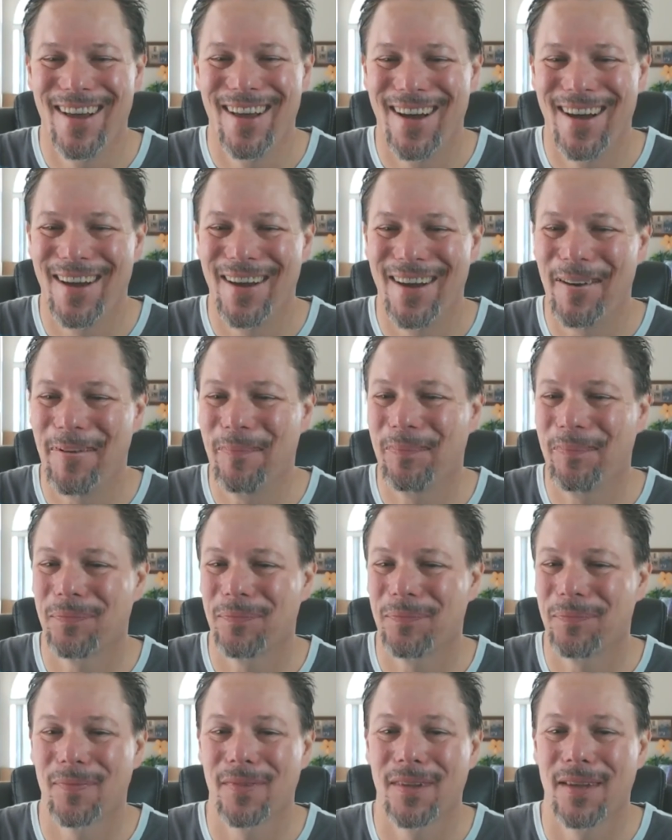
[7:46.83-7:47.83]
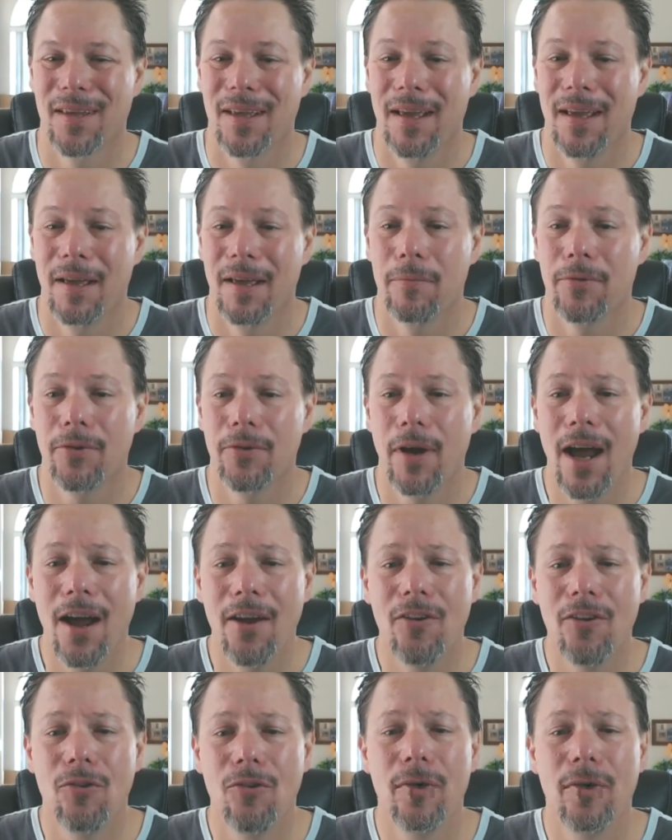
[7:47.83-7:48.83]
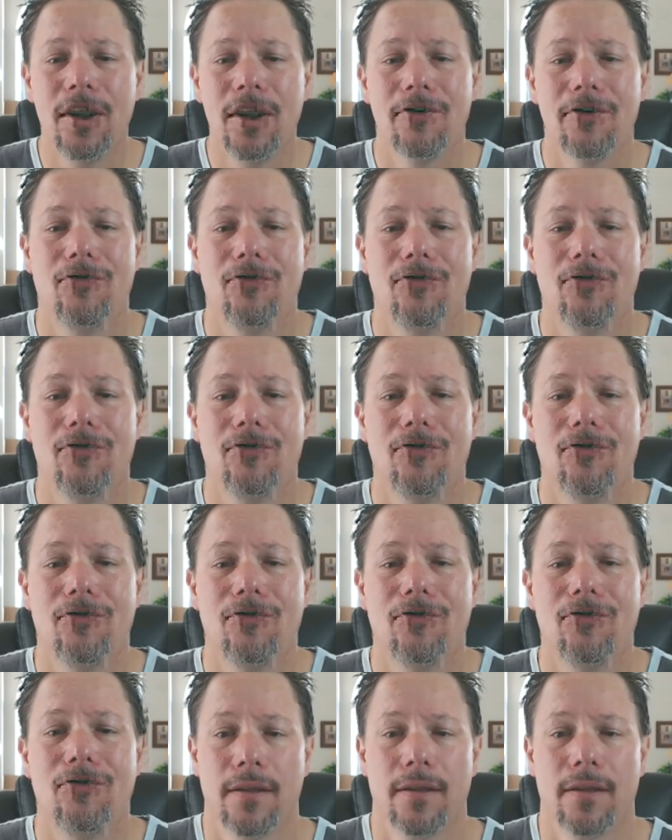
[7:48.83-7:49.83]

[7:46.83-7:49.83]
Um, so how do we avoid